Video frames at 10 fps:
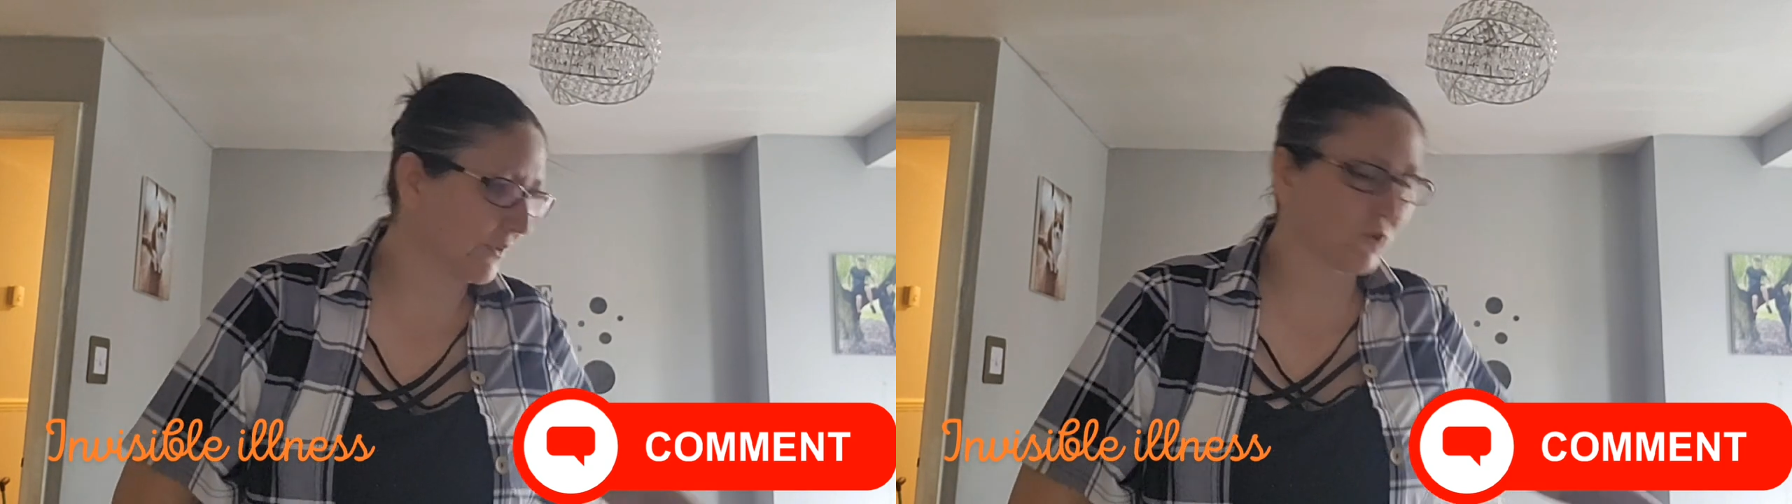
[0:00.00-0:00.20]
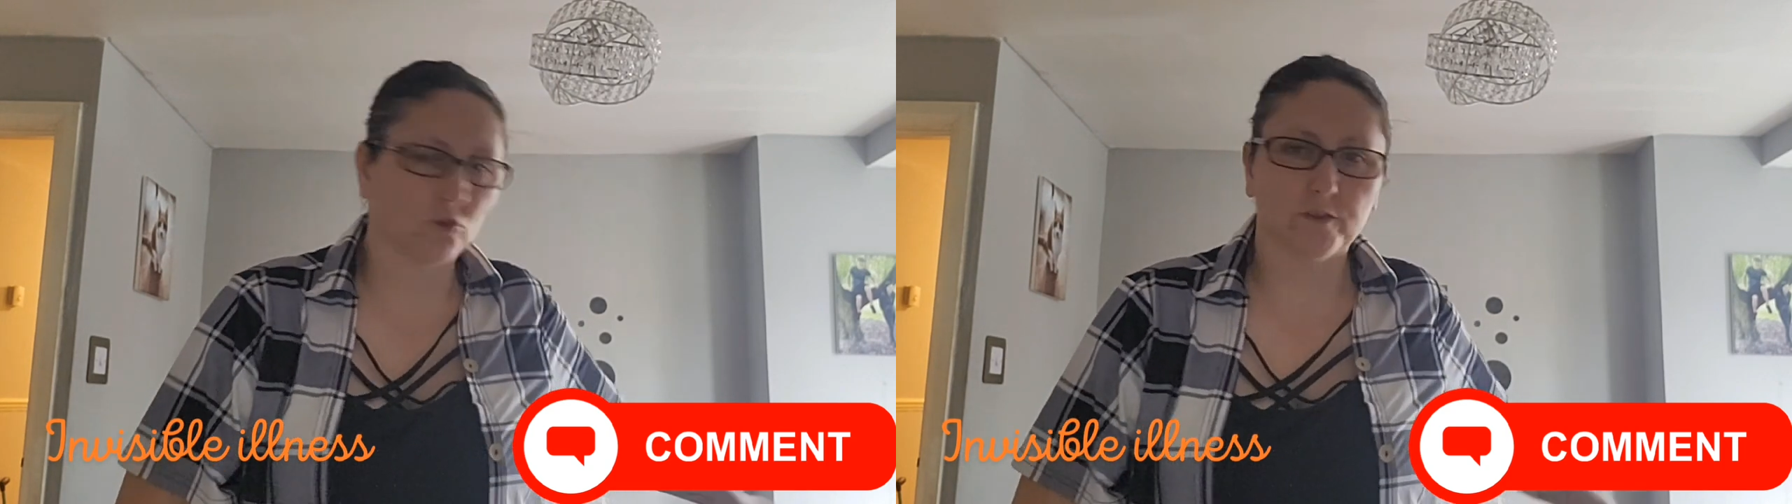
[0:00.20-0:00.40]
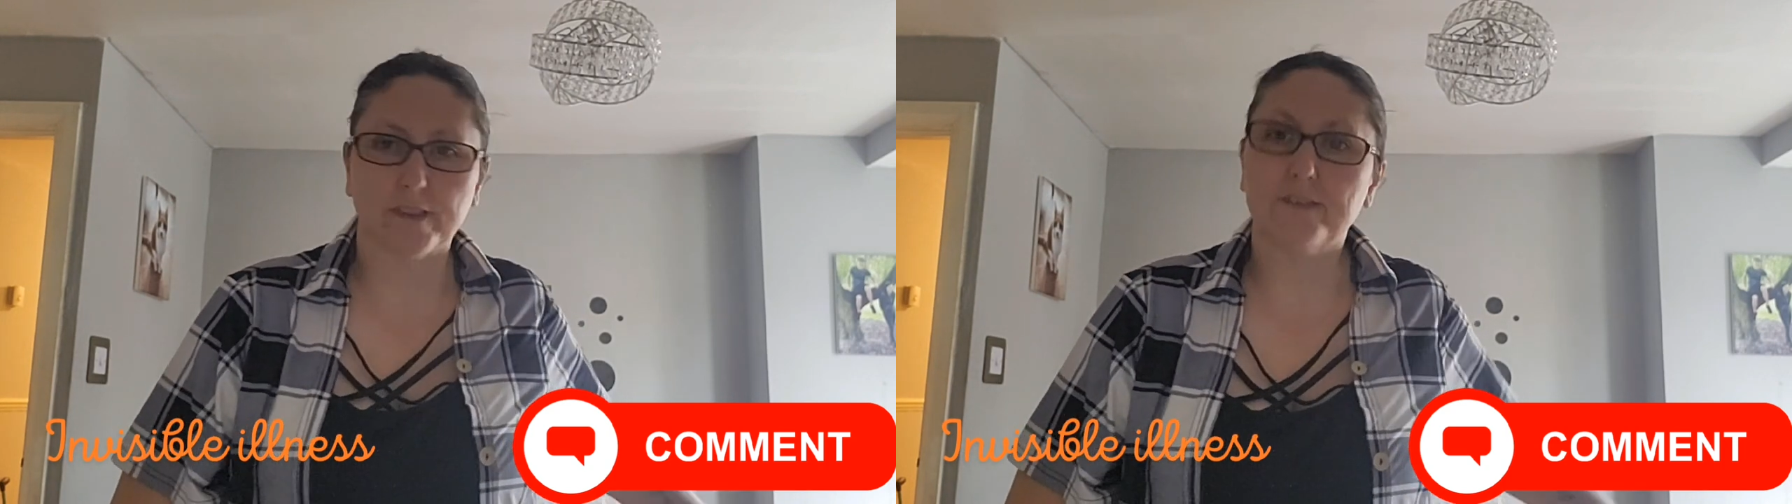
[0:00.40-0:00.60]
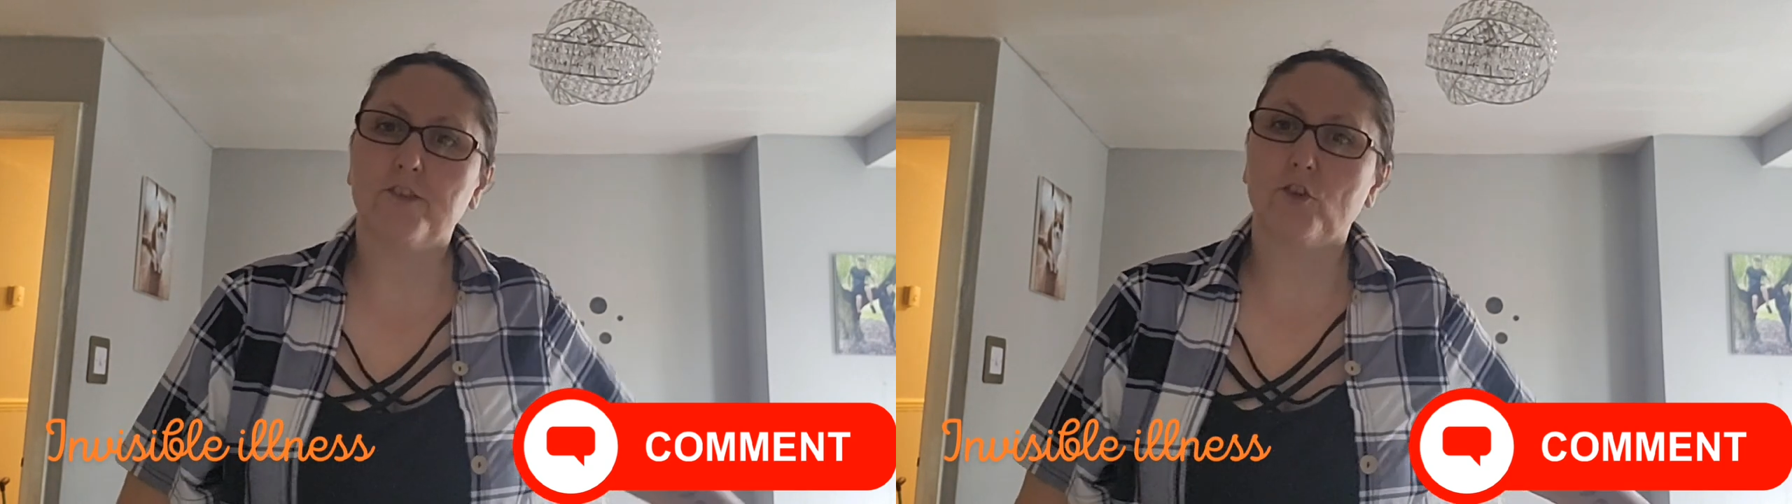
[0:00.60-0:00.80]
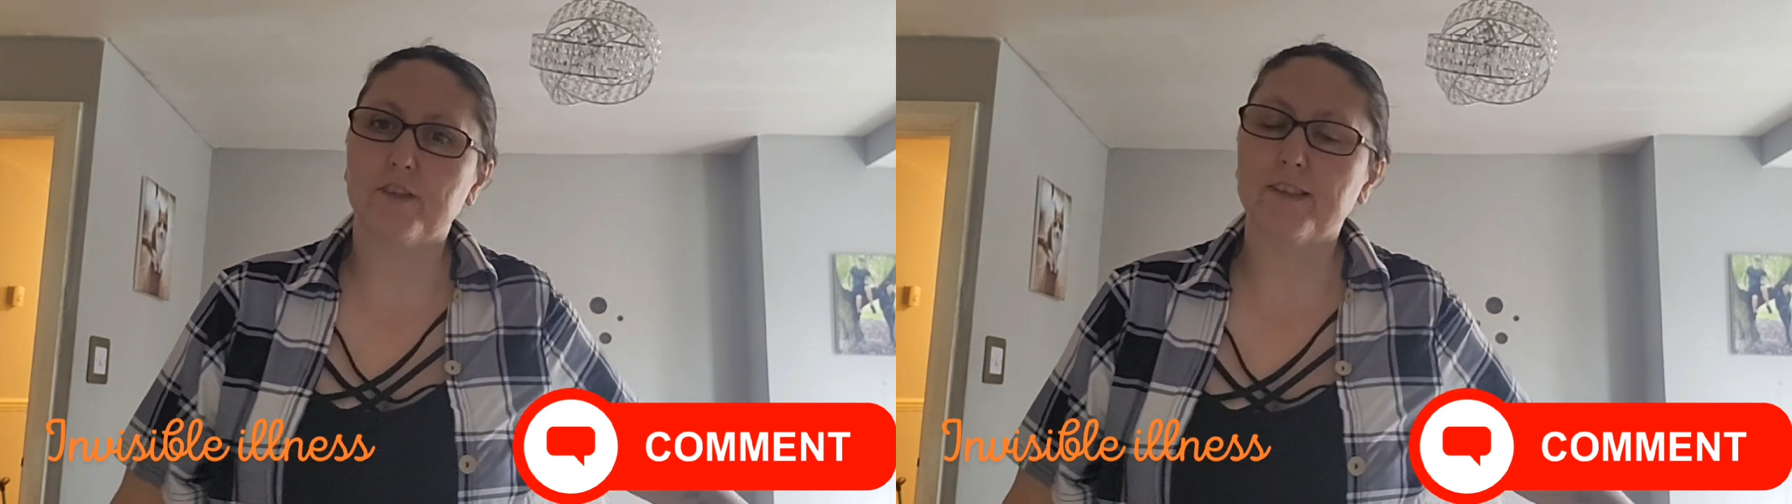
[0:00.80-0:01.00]
Soot
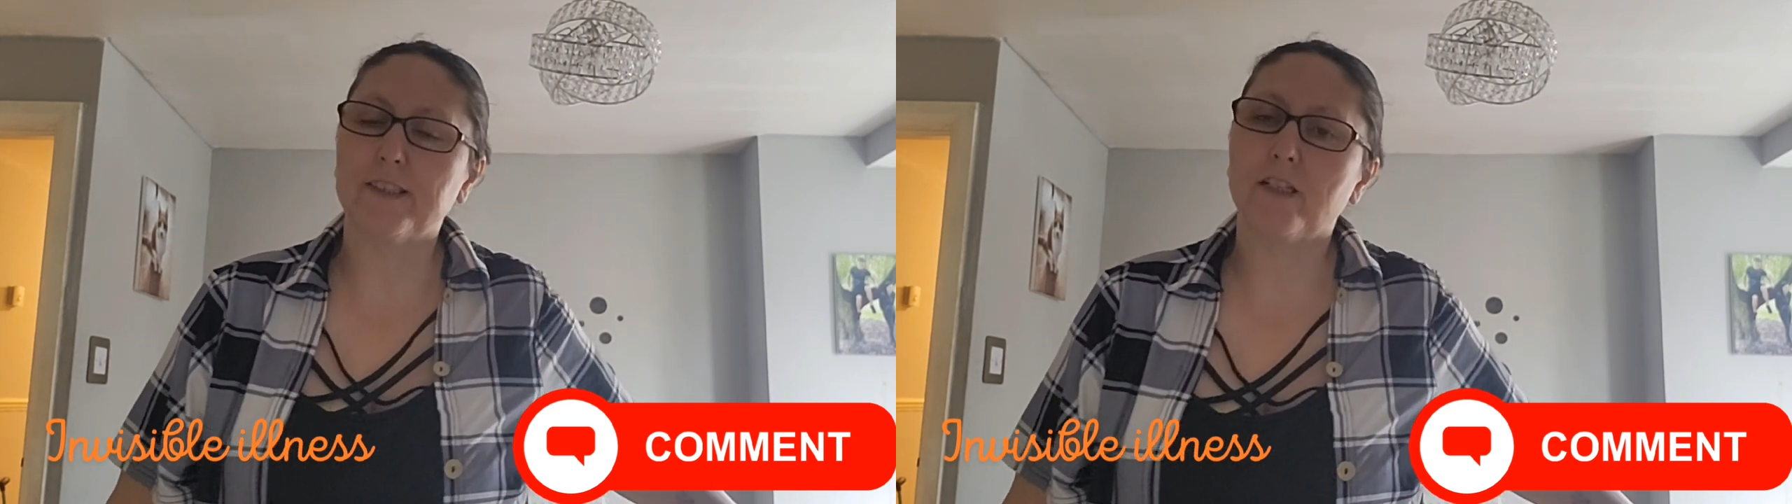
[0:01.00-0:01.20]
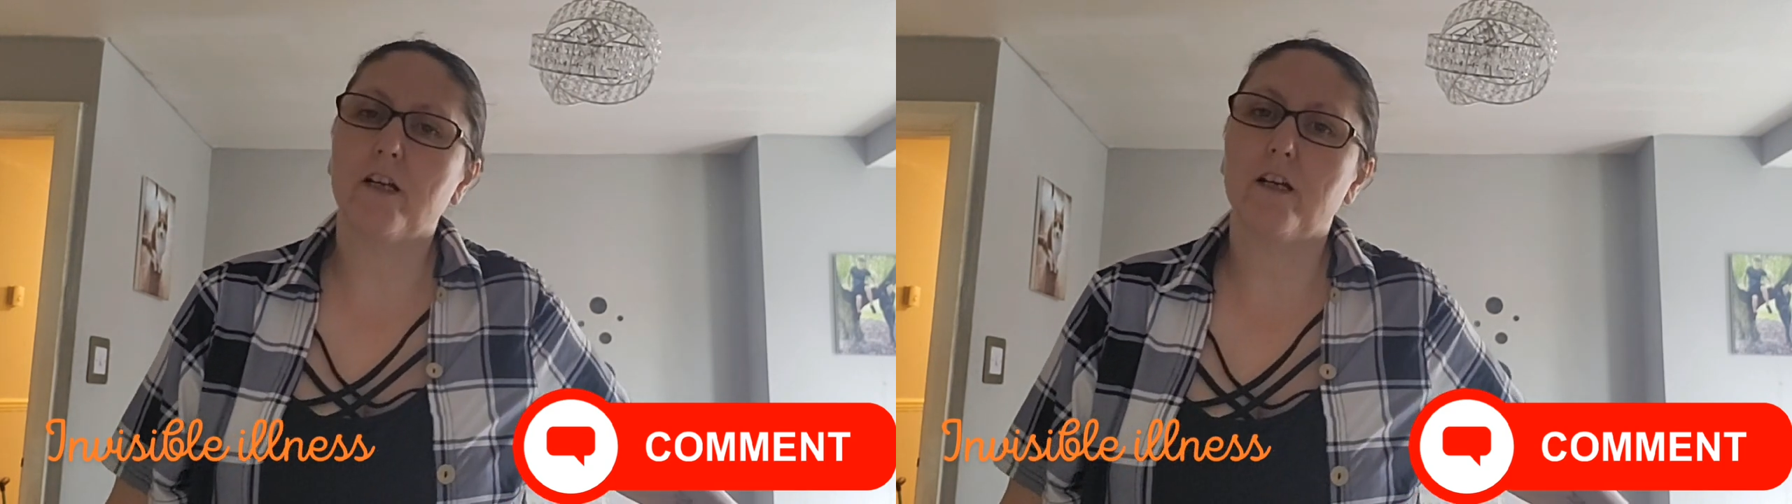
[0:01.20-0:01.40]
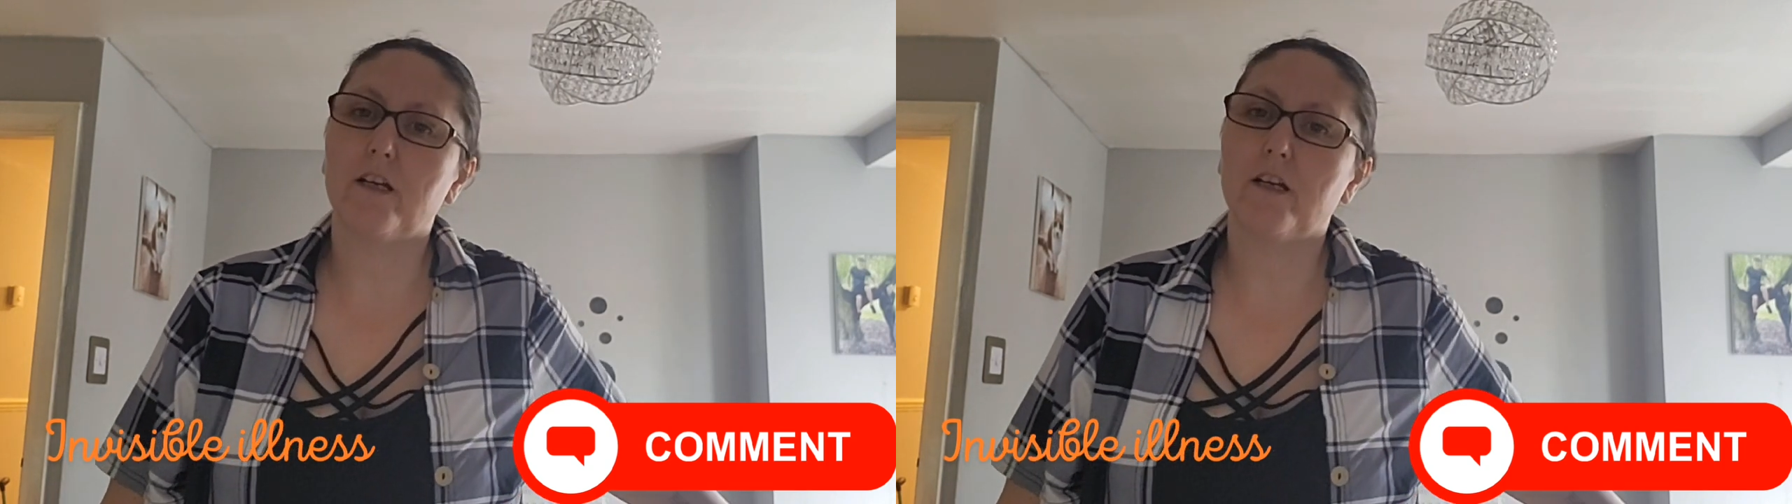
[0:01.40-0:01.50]
is in